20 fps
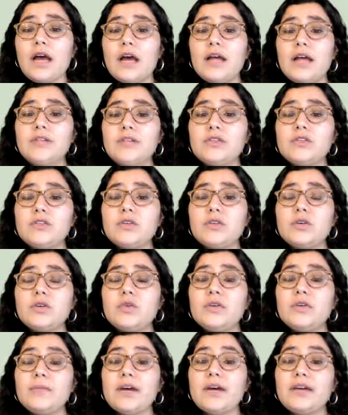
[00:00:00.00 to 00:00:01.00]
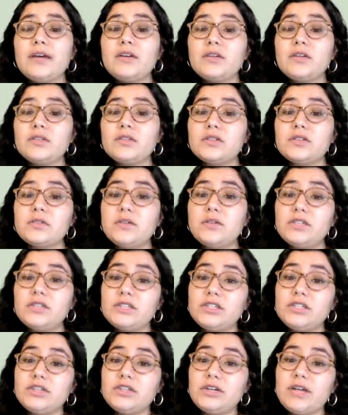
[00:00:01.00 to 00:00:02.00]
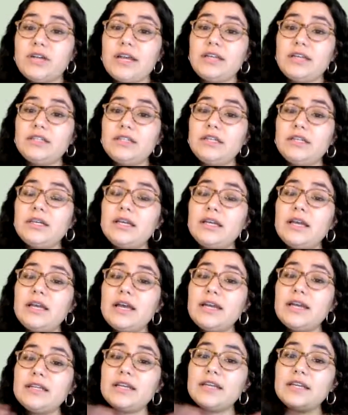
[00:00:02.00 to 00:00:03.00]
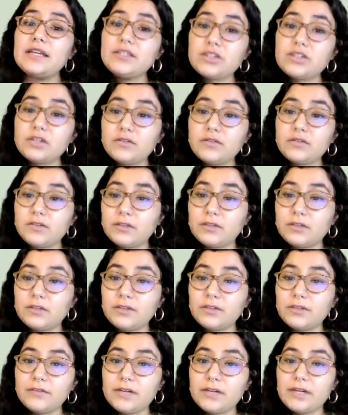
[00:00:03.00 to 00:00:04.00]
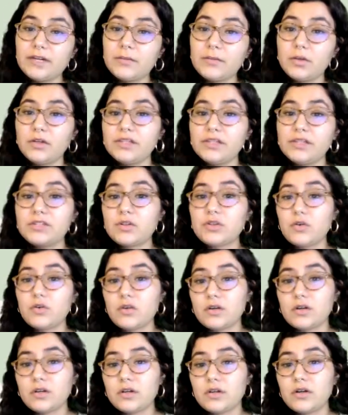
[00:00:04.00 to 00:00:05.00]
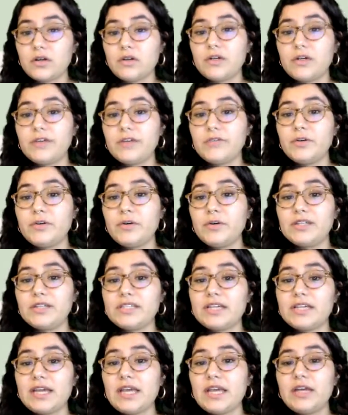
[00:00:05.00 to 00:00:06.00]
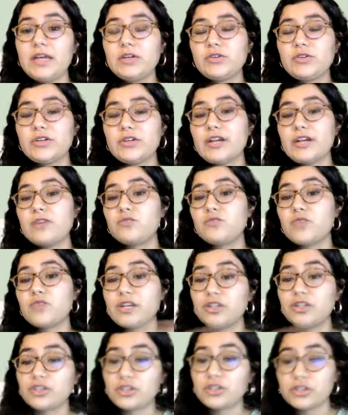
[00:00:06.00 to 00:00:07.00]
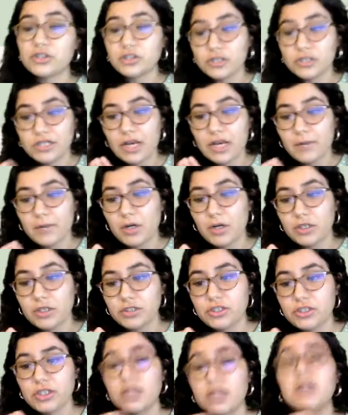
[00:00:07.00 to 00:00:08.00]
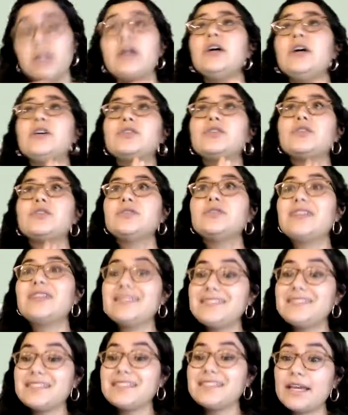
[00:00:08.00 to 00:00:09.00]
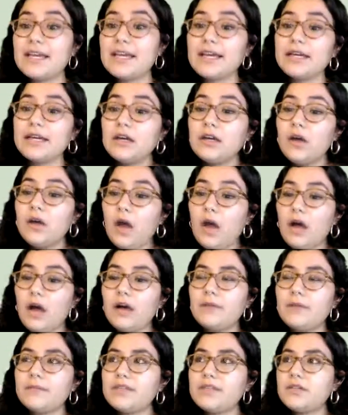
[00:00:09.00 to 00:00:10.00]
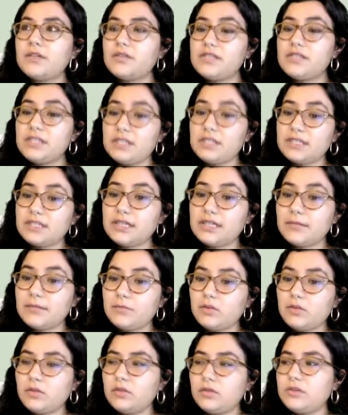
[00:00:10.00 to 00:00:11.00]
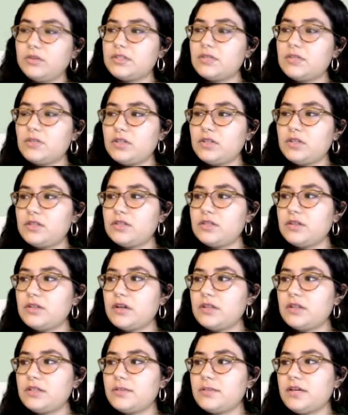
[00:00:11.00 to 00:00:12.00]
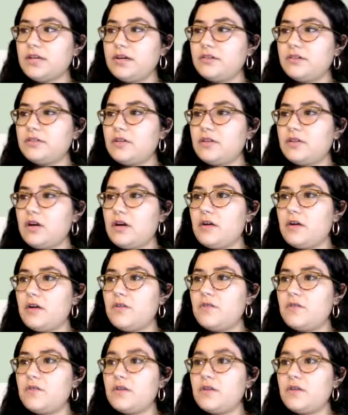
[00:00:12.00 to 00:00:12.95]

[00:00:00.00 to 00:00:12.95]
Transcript: And so we might also want to create an interval variable into ordinal if we want to create ranges or typology. So let's say there was an example someone talked about of